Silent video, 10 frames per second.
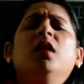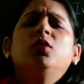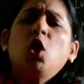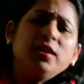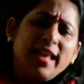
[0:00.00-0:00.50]

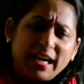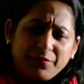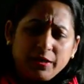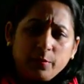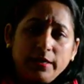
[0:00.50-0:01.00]
not that
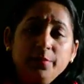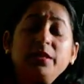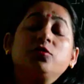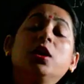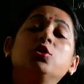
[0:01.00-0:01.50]
frequently,
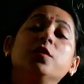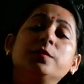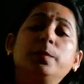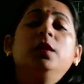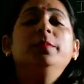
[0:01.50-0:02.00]
but structure of
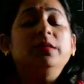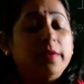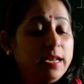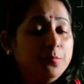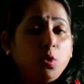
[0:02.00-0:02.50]
sperm is
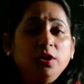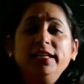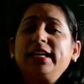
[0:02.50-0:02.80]
very important.